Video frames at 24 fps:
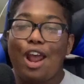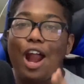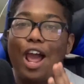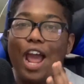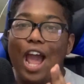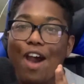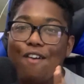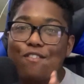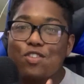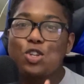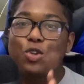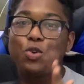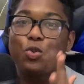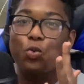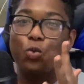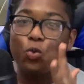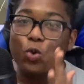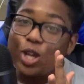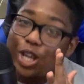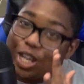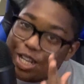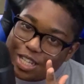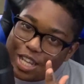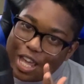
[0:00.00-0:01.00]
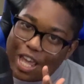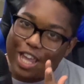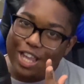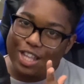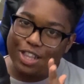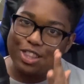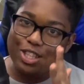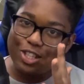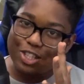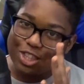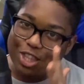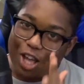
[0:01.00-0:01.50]
And I have to retake
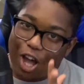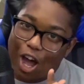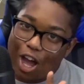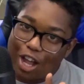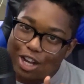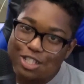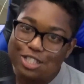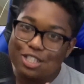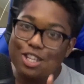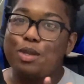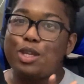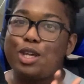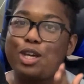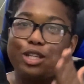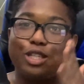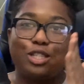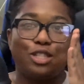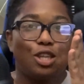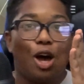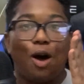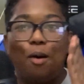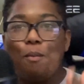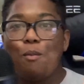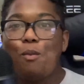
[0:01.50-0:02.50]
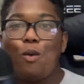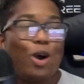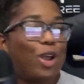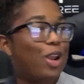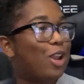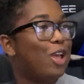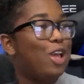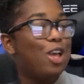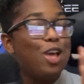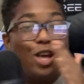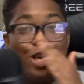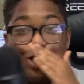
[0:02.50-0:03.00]
the thoughts because someone,
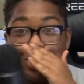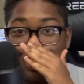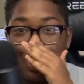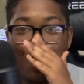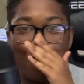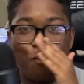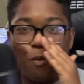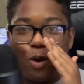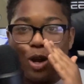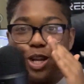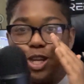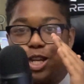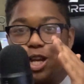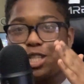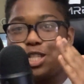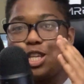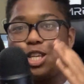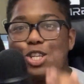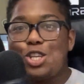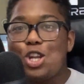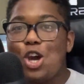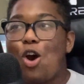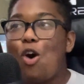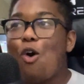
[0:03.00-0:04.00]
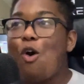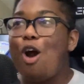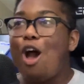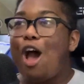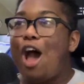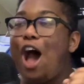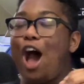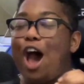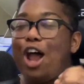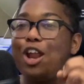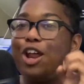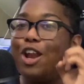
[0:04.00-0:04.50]
someone doesn't know
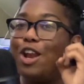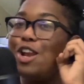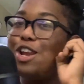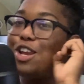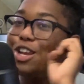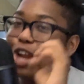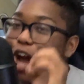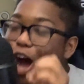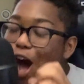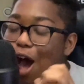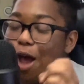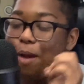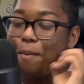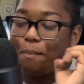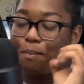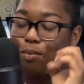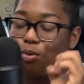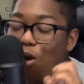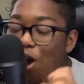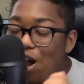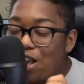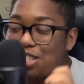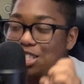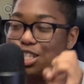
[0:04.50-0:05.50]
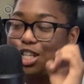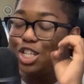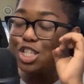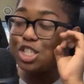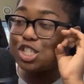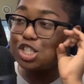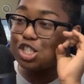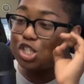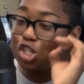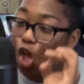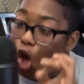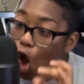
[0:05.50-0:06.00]
how to not trust
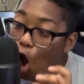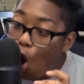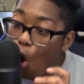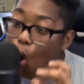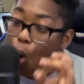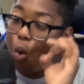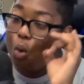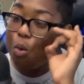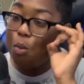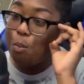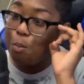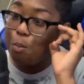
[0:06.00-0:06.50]
slow